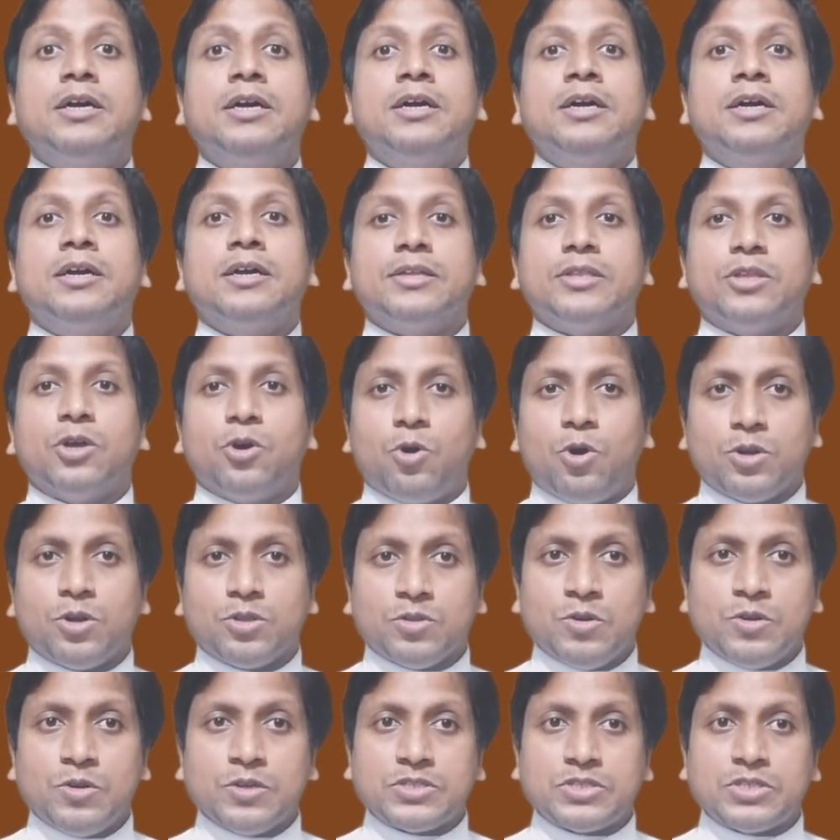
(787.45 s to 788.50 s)
The
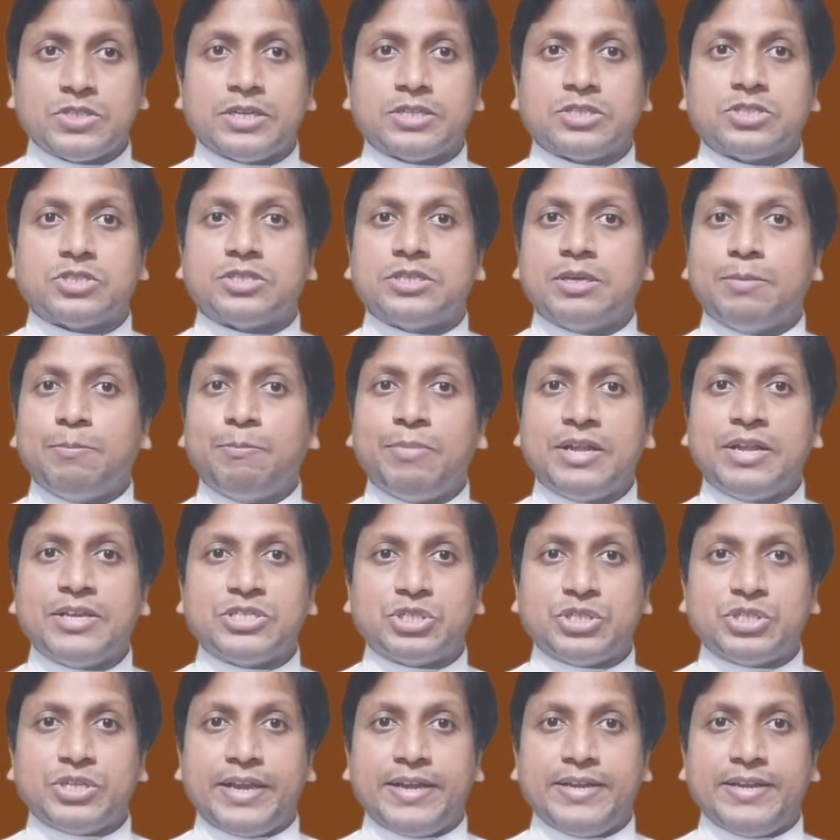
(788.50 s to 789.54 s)
Orthodox Church simply
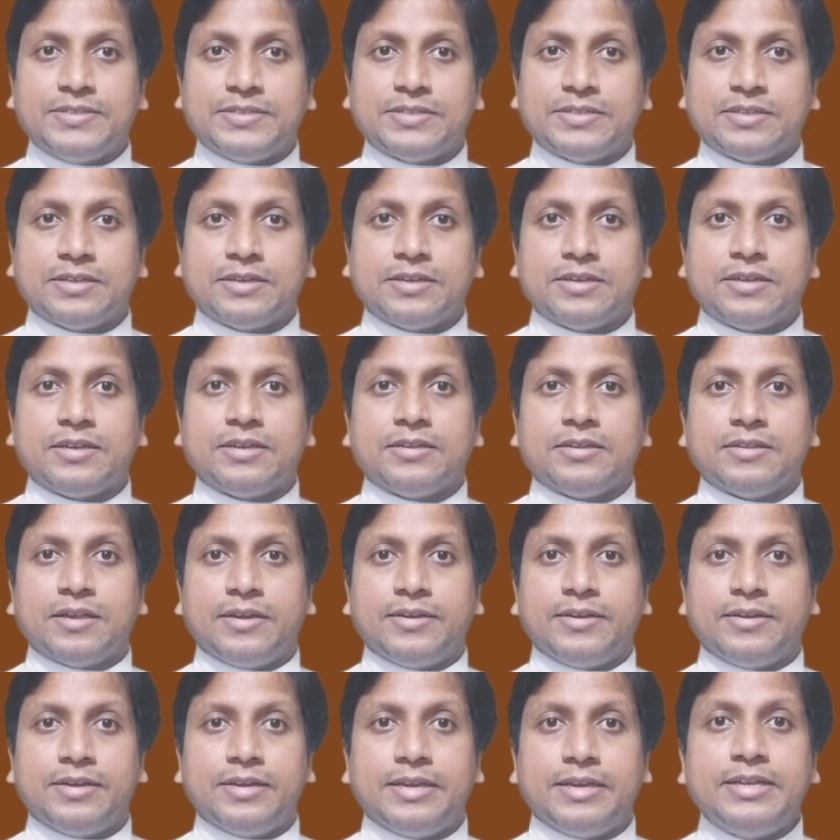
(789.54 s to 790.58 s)
states
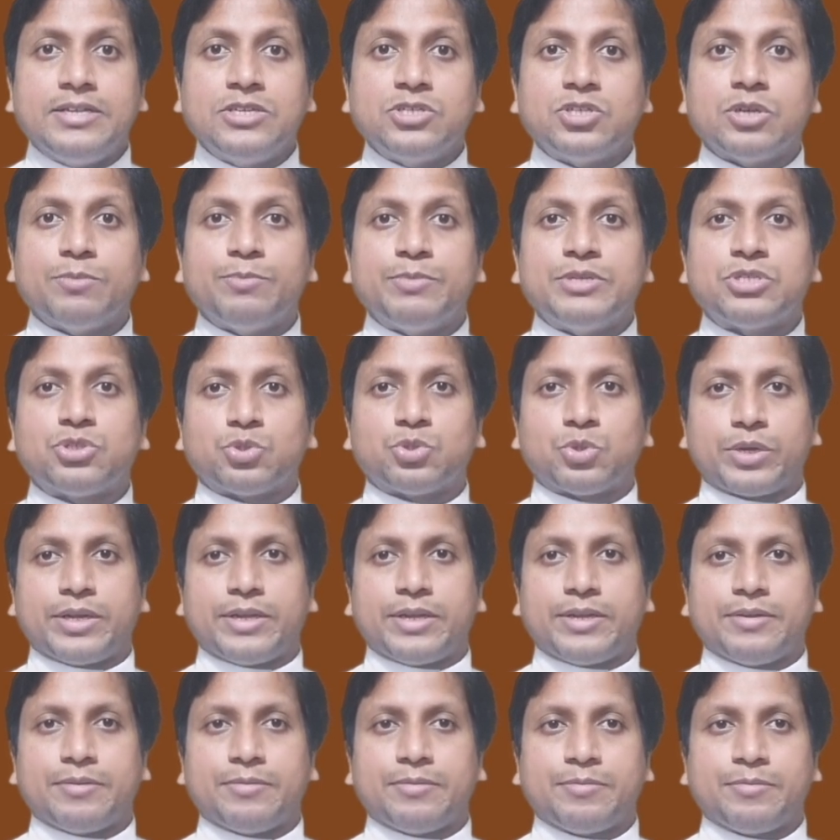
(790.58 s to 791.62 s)
that it is a mystery.
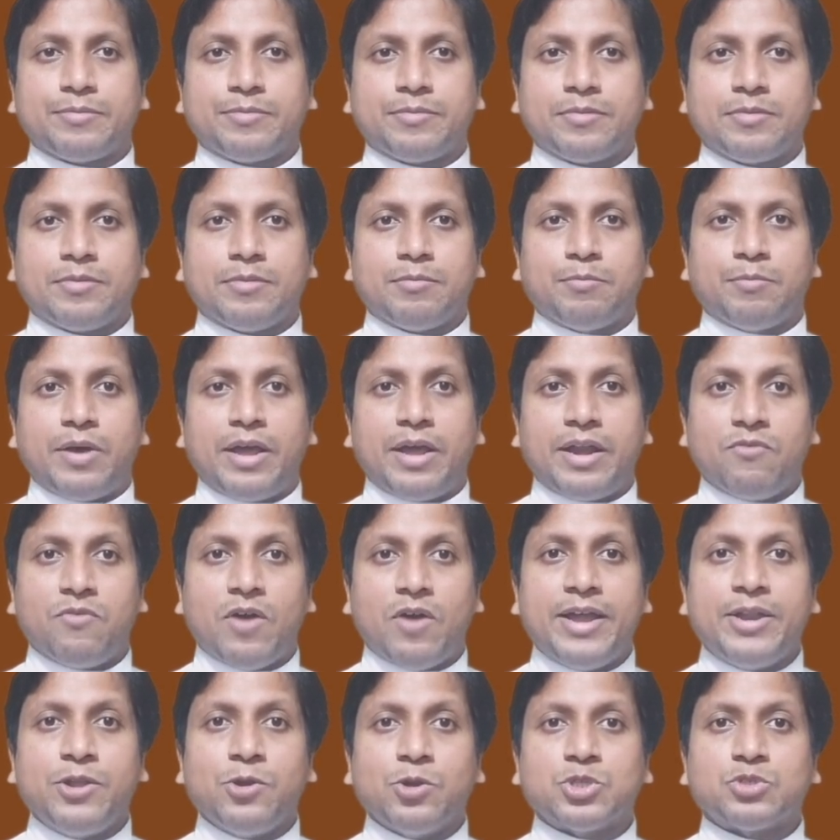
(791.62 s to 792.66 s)
Mar
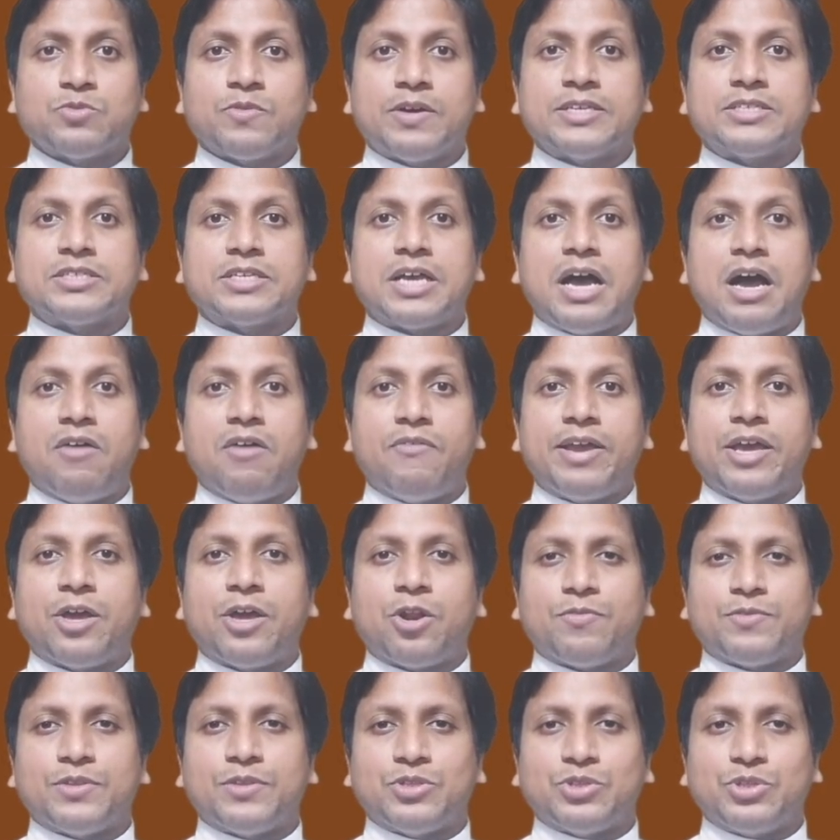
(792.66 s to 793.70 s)
Ivanios was aware
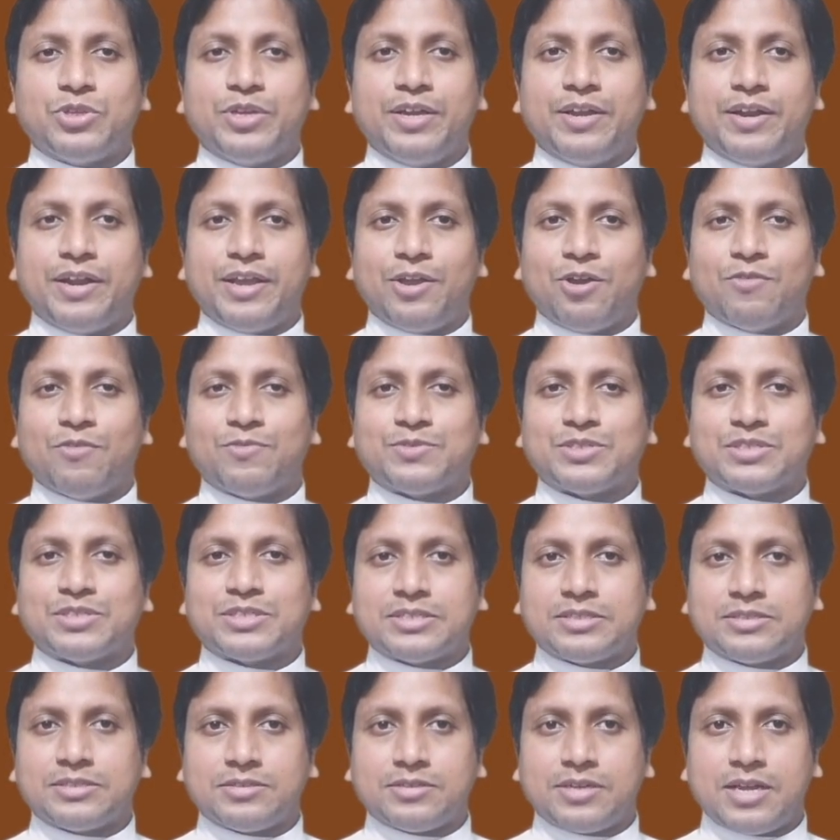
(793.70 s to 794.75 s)
of the theory of
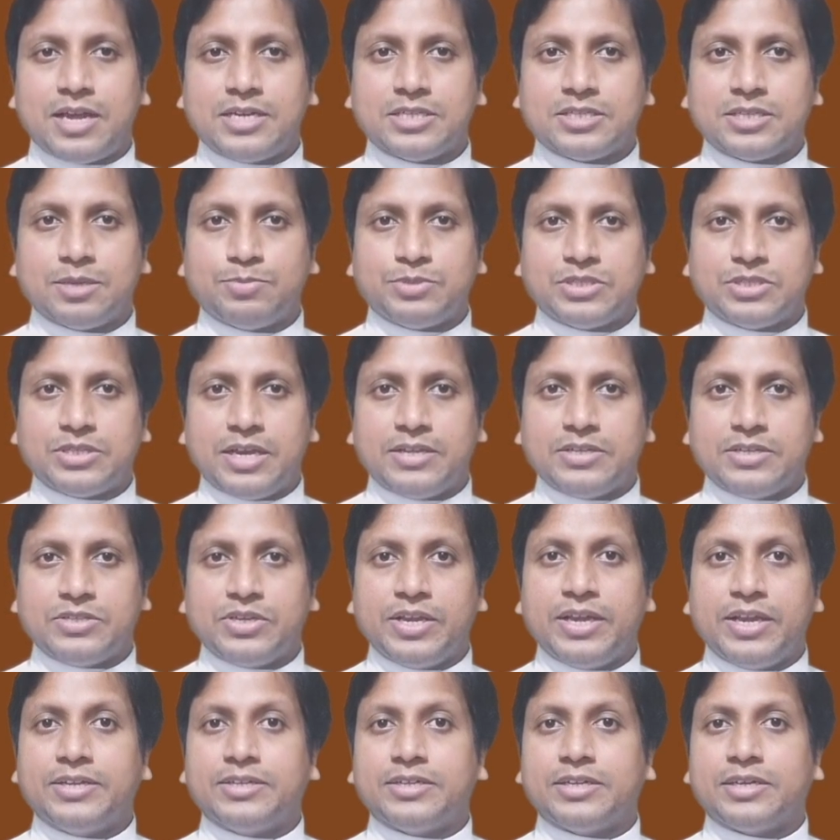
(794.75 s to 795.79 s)

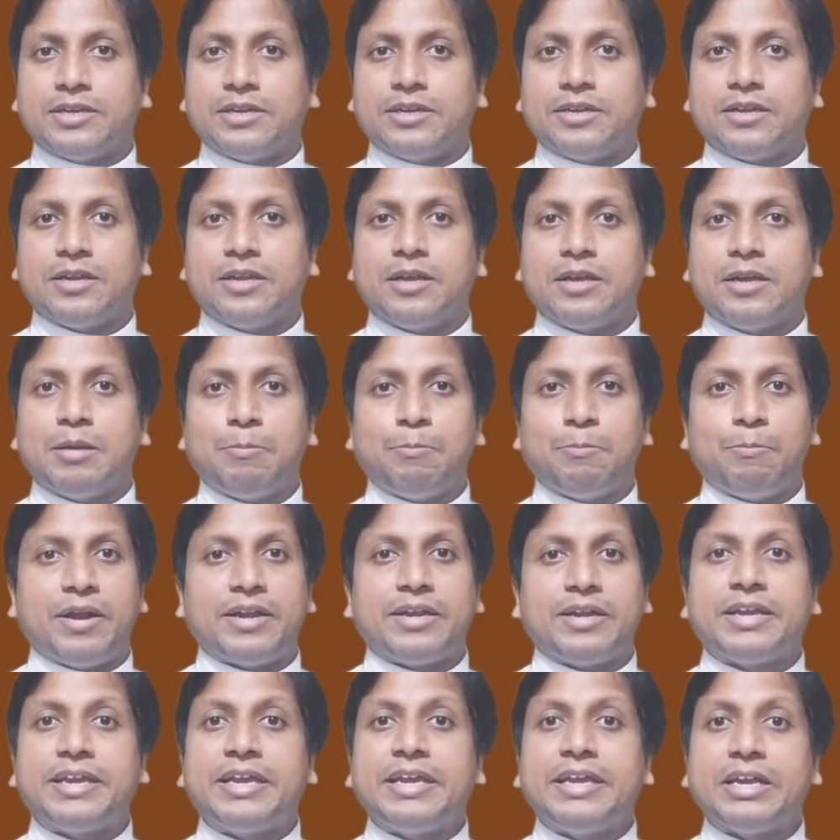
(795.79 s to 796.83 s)
transubstantiation, but
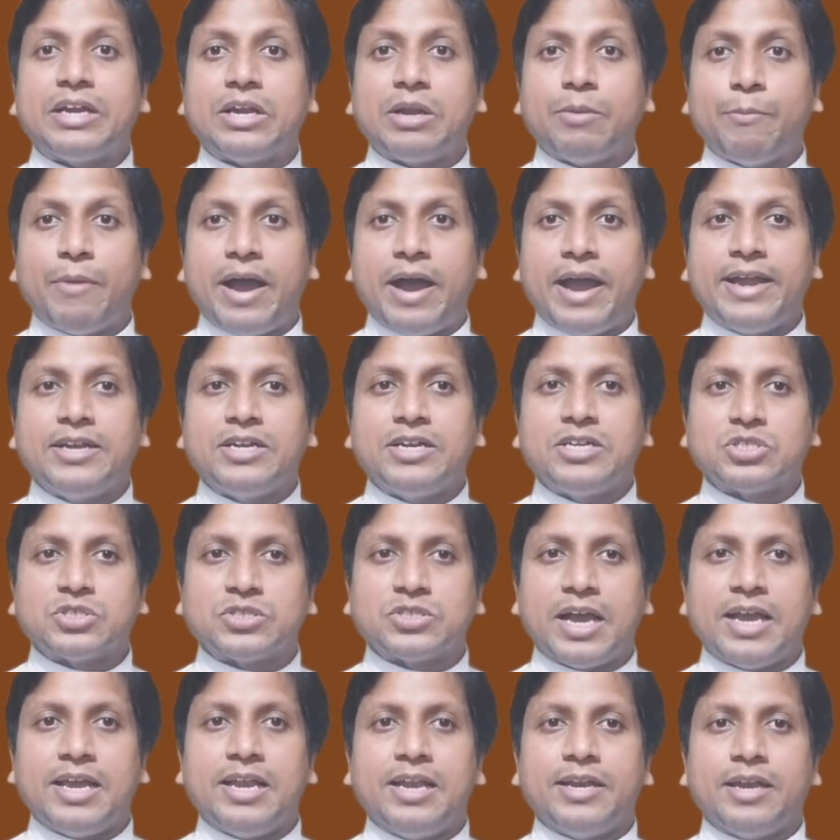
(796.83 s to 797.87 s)
he remained
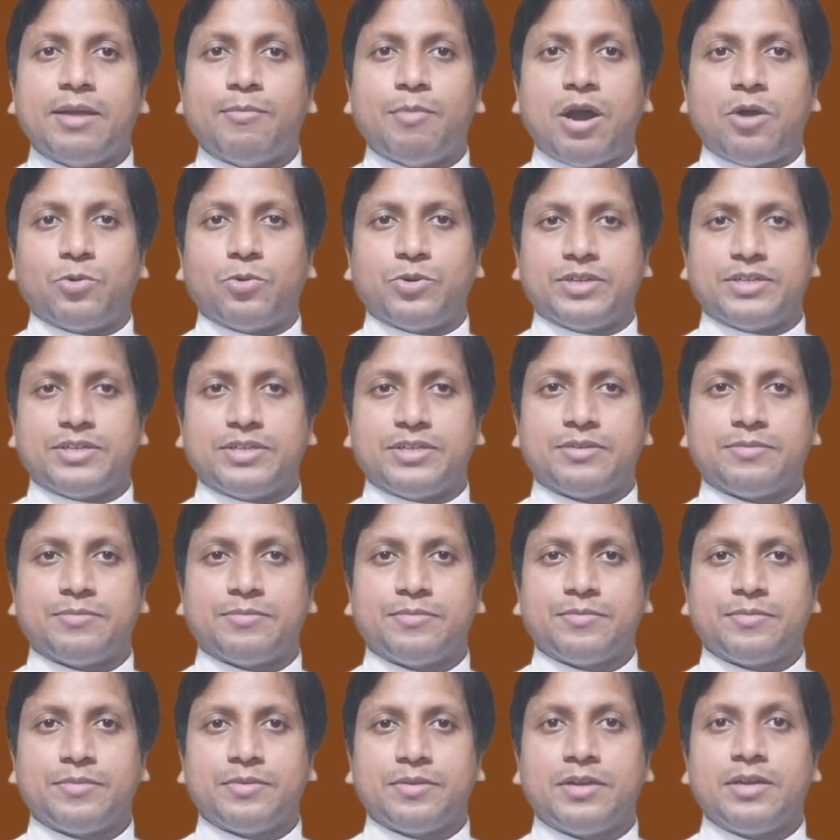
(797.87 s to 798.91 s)
silent about it.
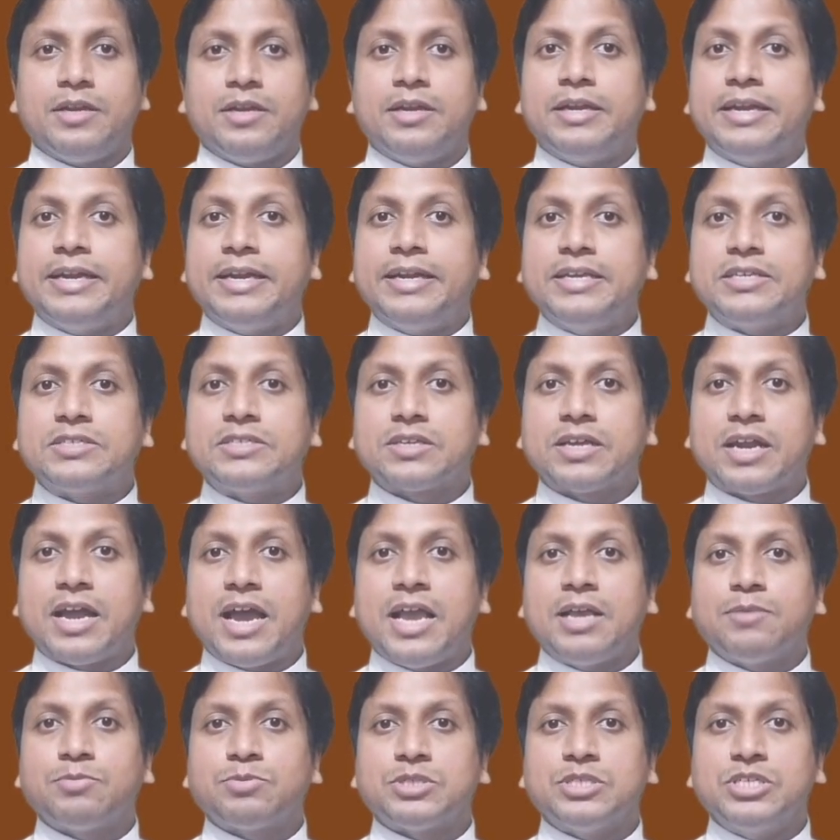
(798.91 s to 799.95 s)
He
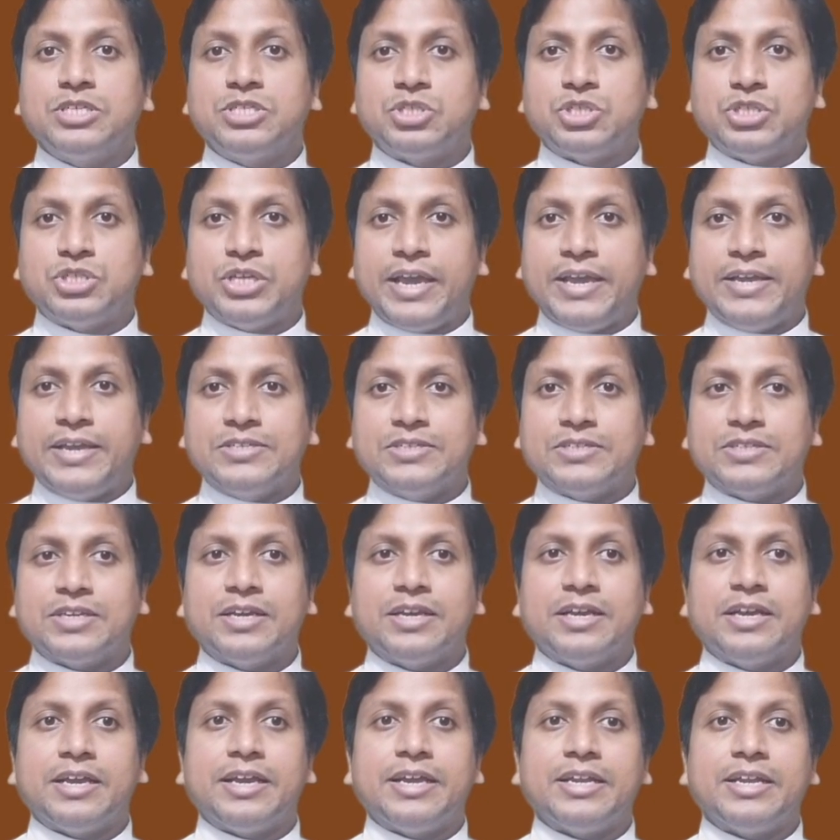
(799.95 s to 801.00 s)
describes this change
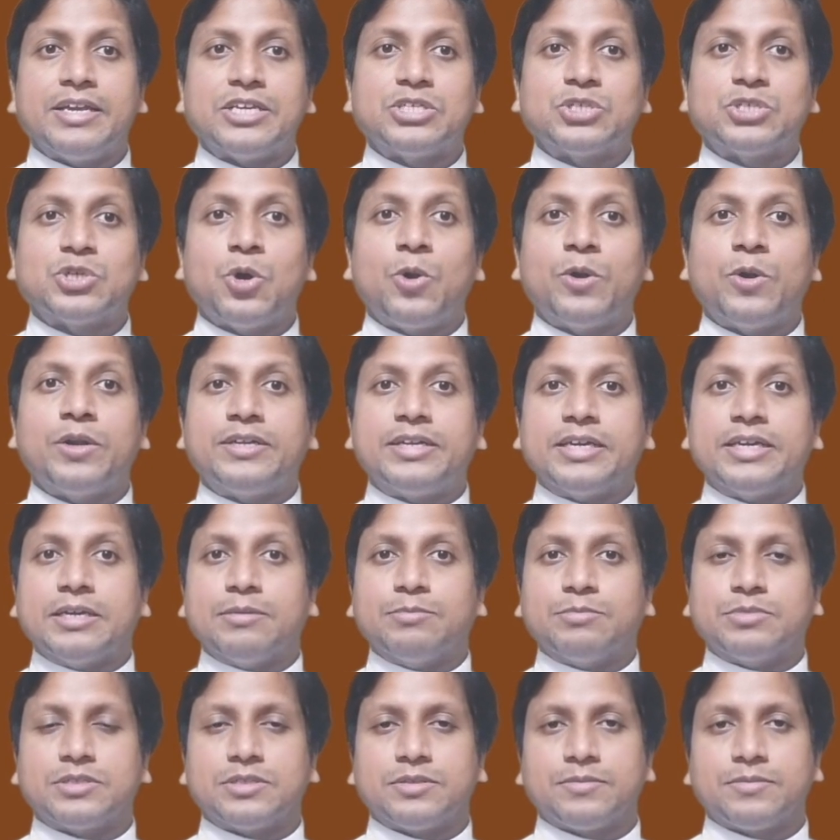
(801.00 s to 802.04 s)
in his own terms.